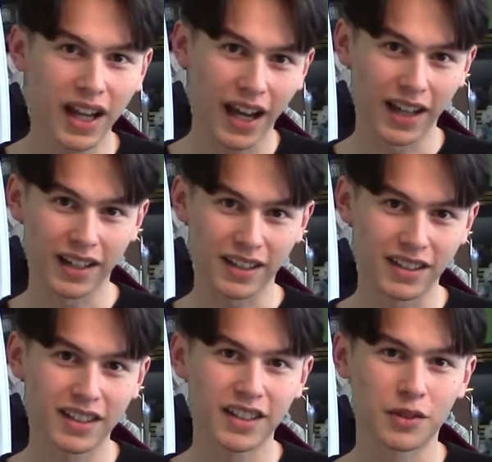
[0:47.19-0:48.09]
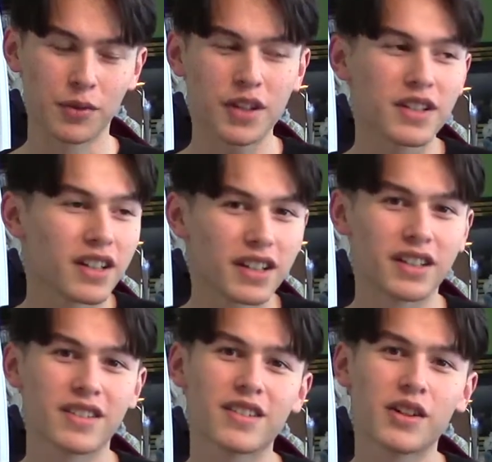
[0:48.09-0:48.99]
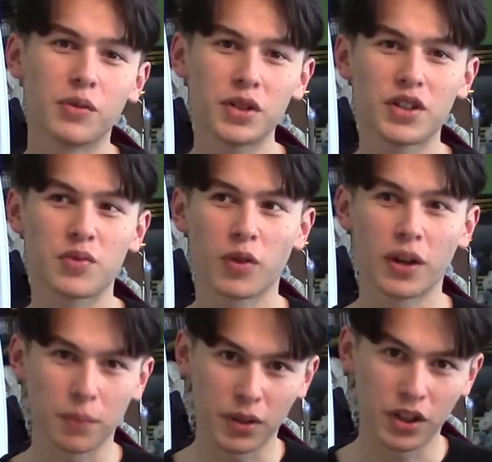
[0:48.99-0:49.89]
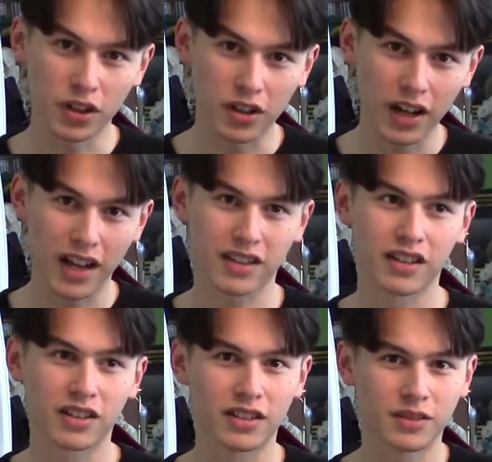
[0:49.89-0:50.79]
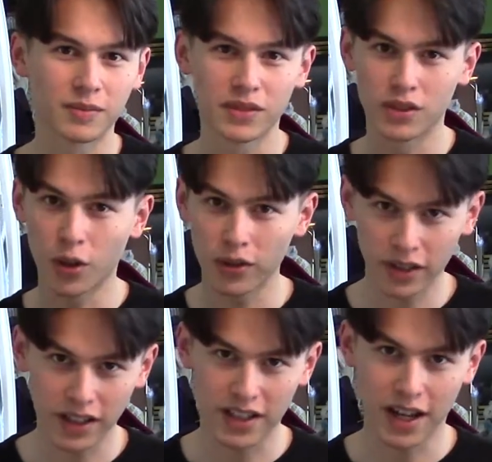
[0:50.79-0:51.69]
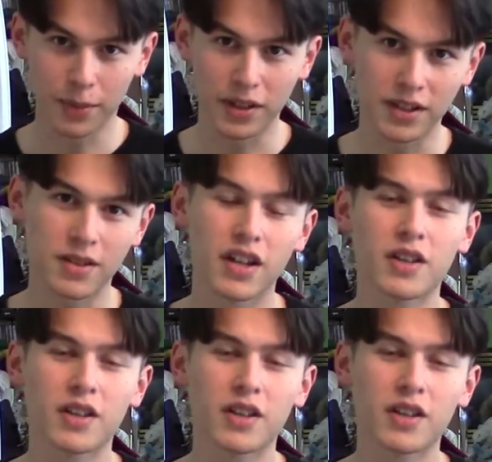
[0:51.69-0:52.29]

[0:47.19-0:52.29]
And the reason is, we just want pure ethanol, no other contaminants,